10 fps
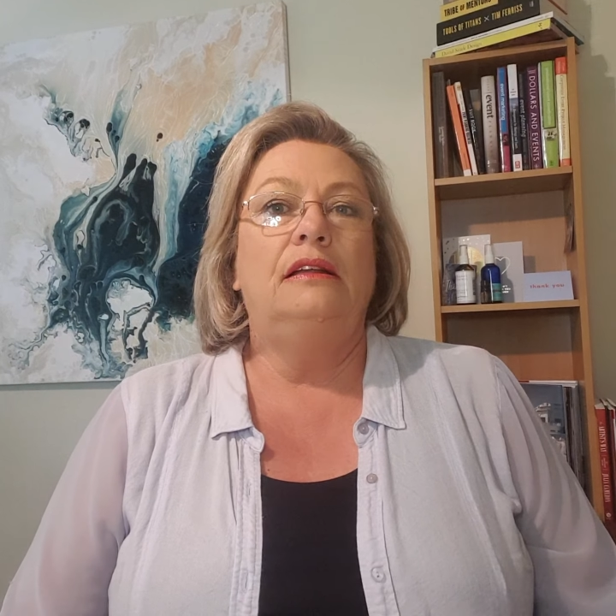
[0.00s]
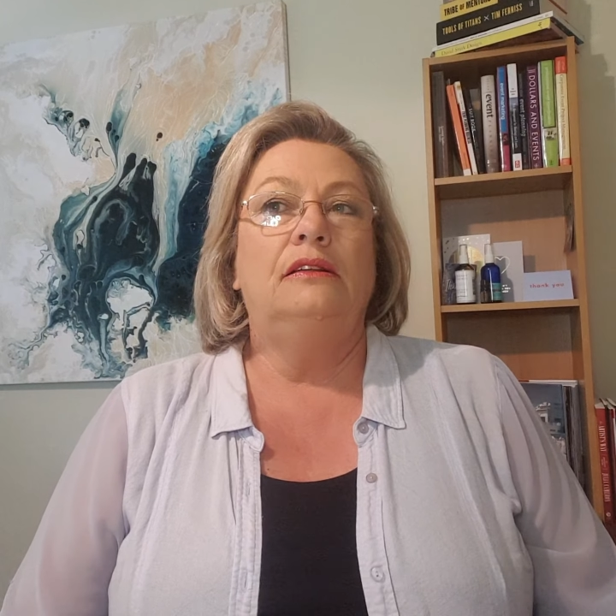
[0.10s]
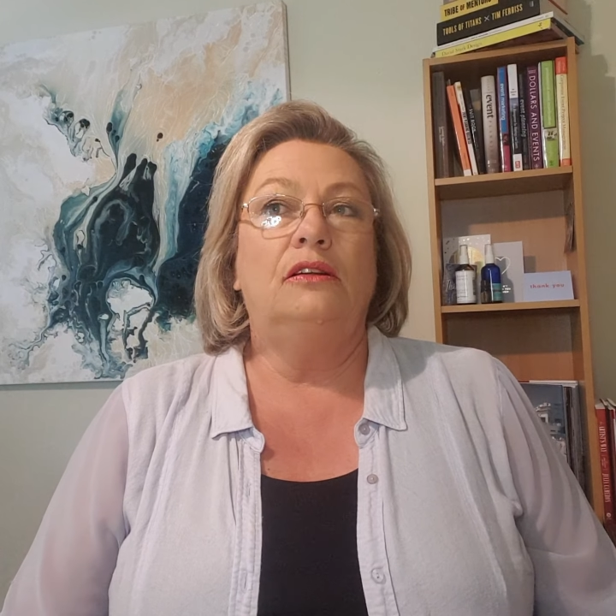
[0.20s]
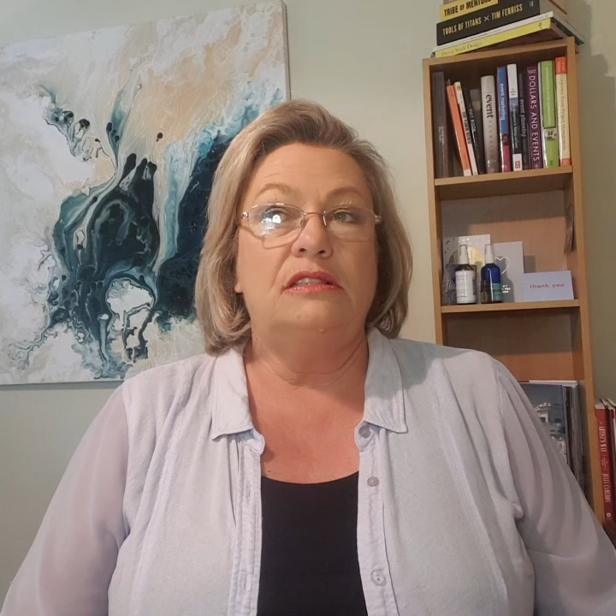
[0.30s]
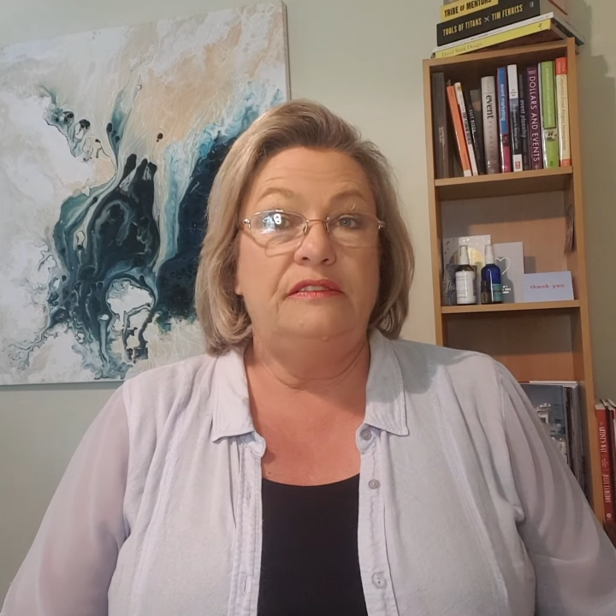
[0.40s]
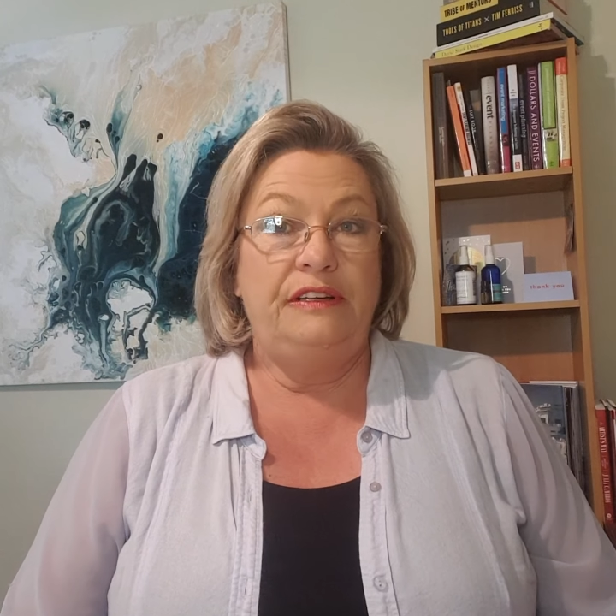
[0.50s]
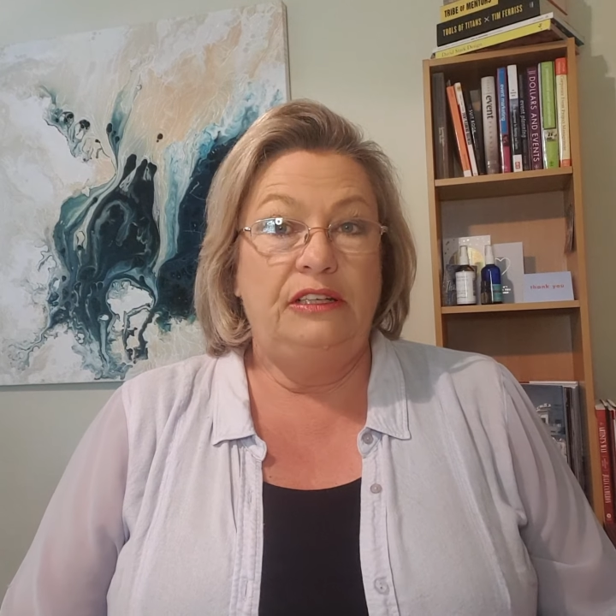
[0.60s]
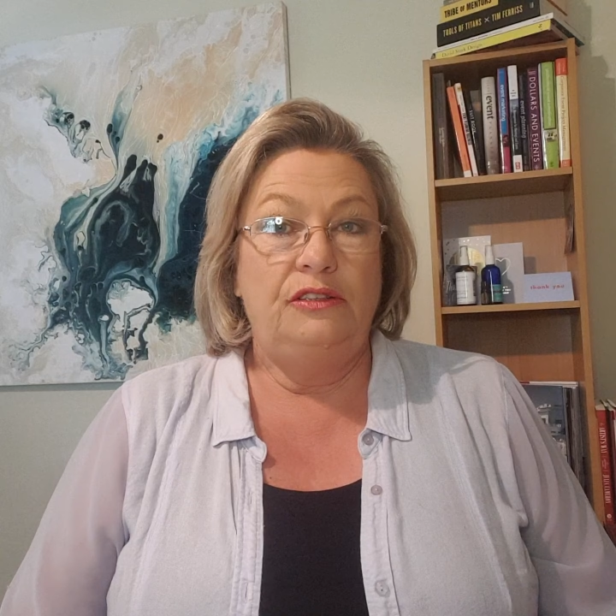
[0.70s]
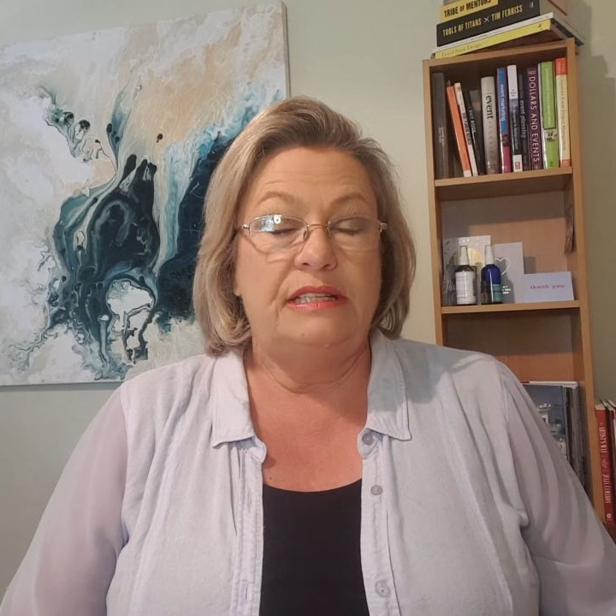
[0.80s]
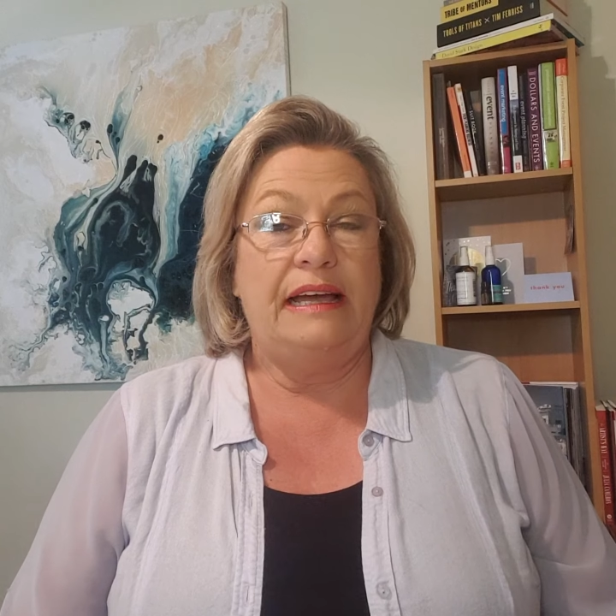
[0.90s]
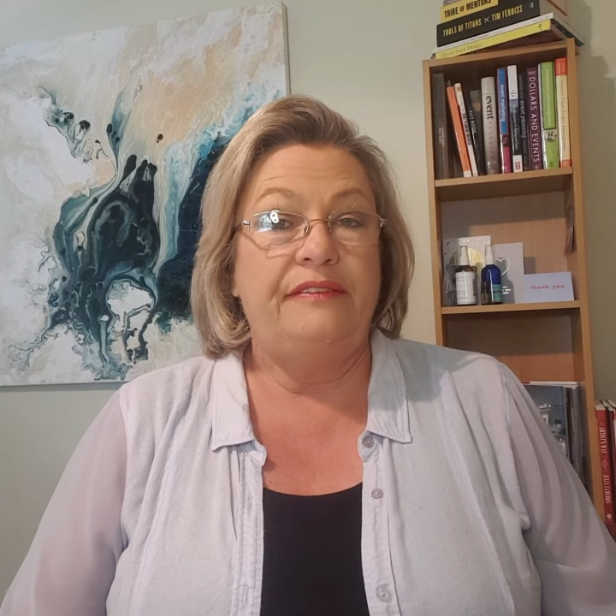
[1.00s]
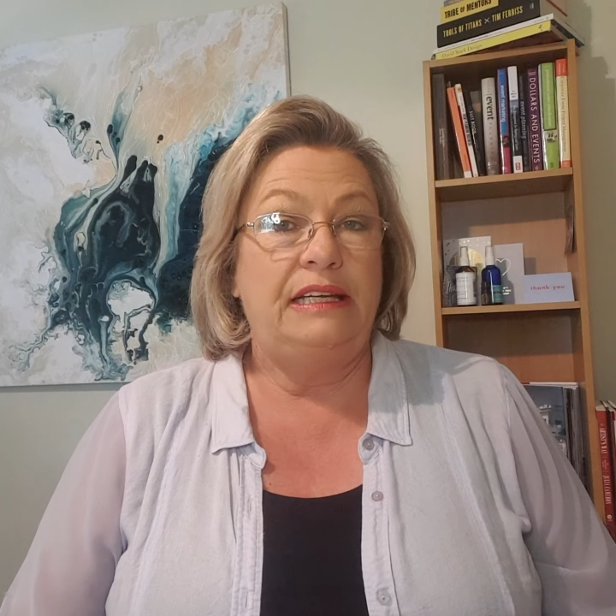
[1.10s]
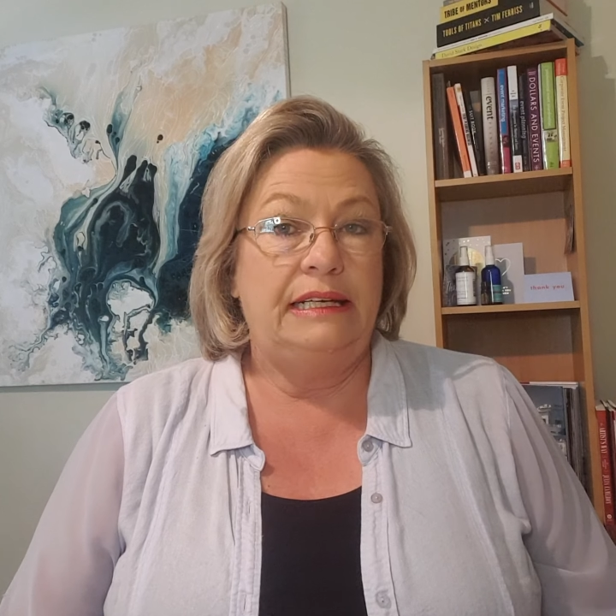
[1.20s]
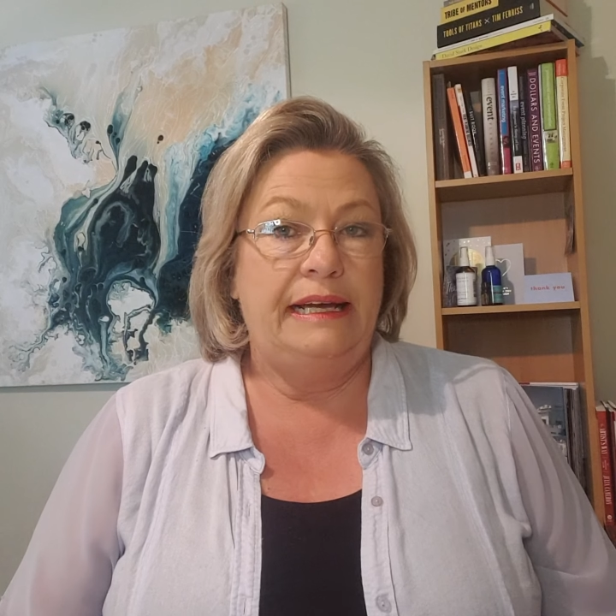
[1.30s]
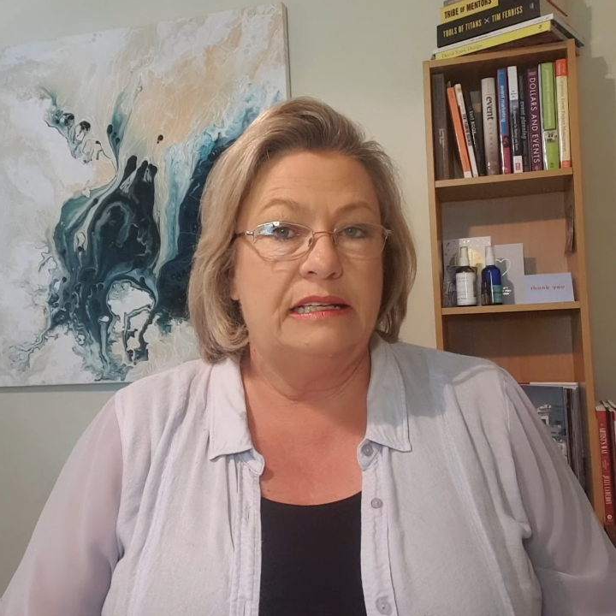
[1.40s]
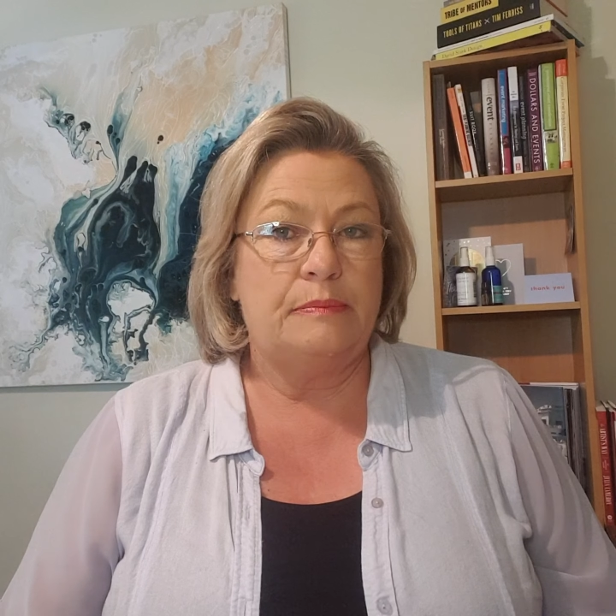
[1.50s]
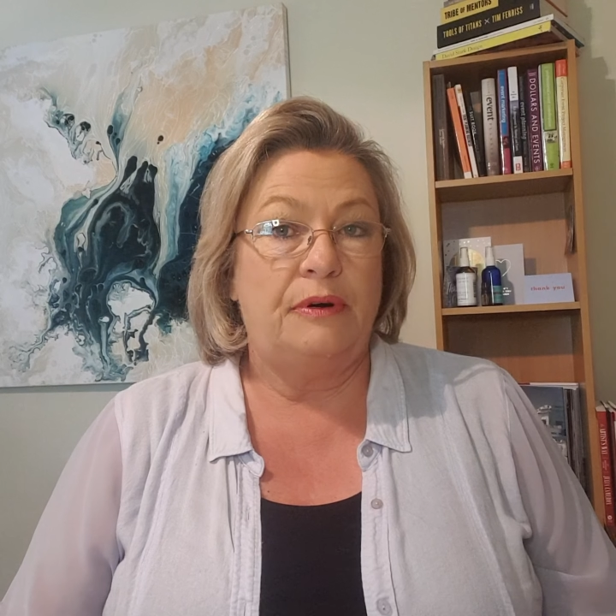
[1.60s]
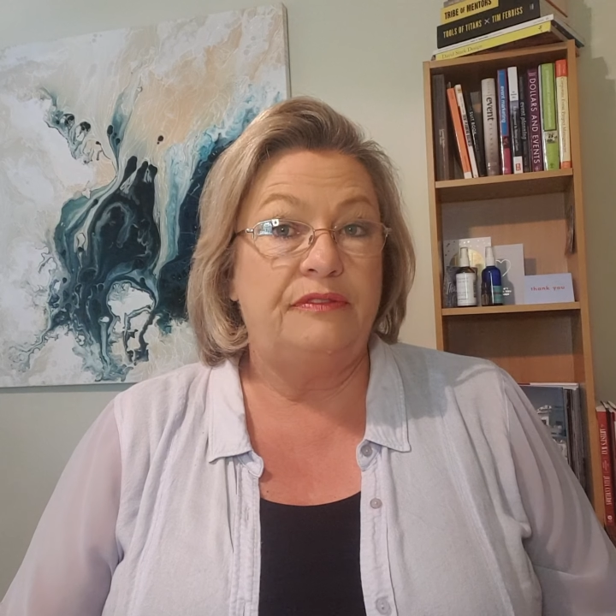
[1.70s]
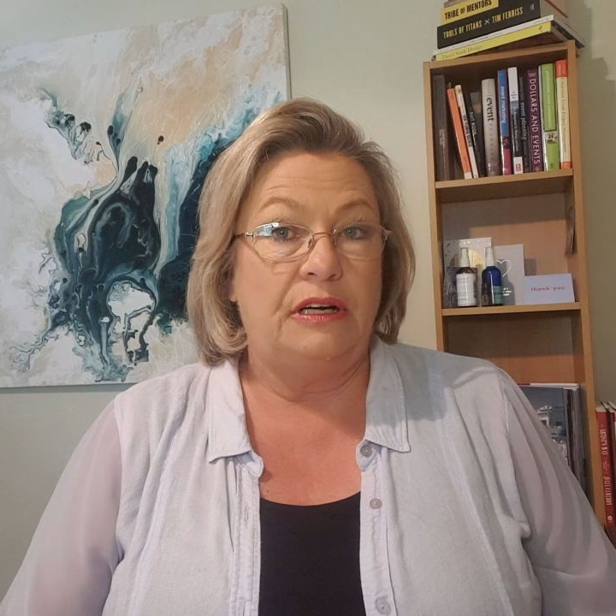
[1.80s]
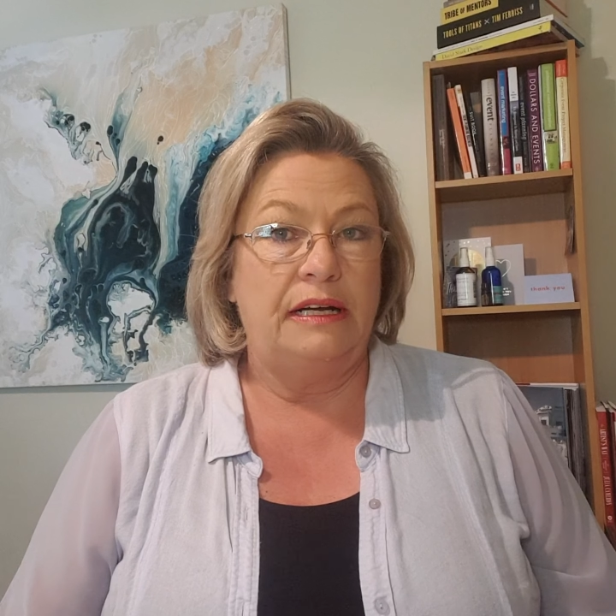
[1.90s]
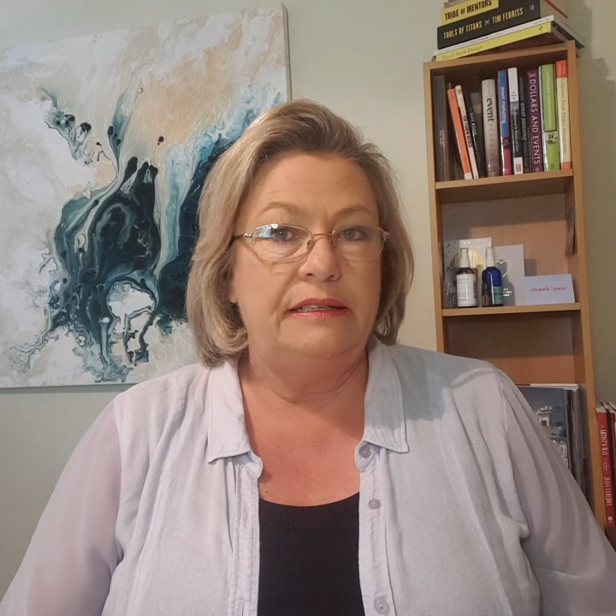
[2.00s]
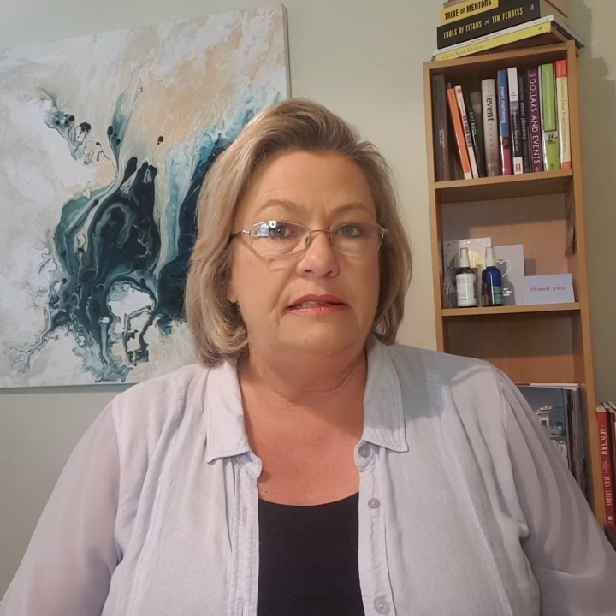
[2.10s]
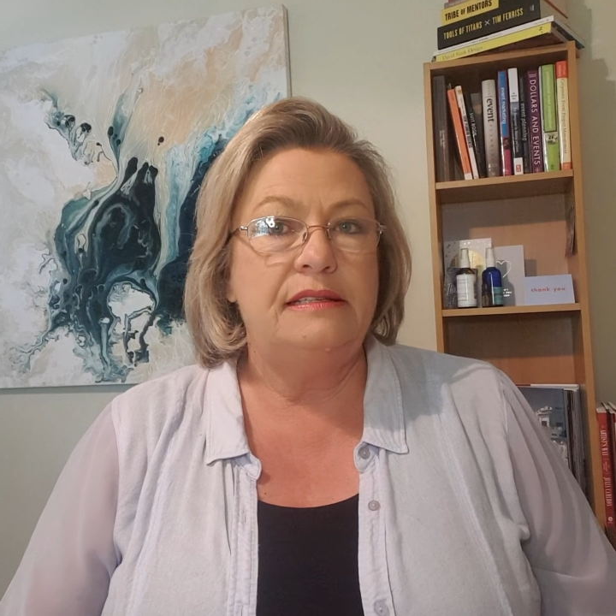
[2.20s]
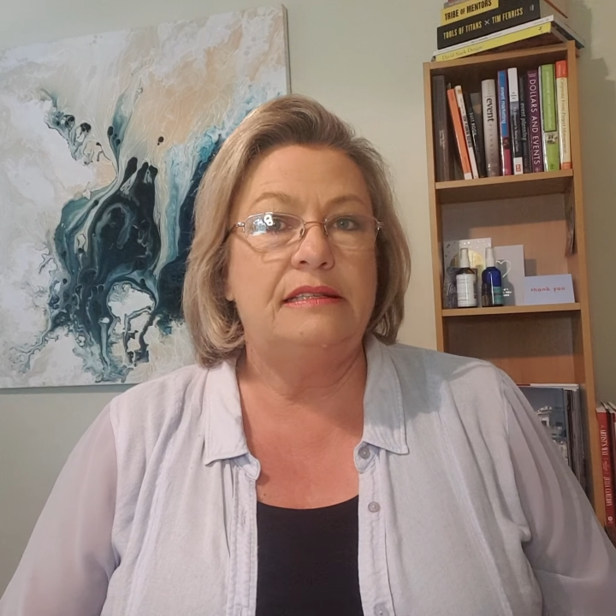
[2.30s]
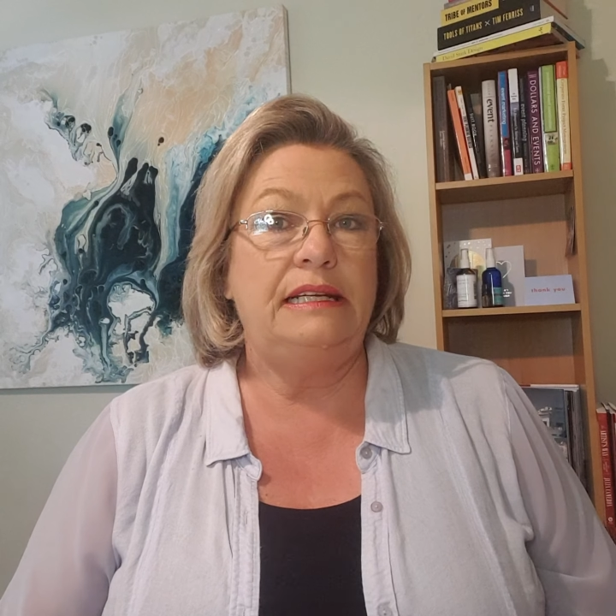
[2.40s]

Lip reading: lots of venues have in-house providers,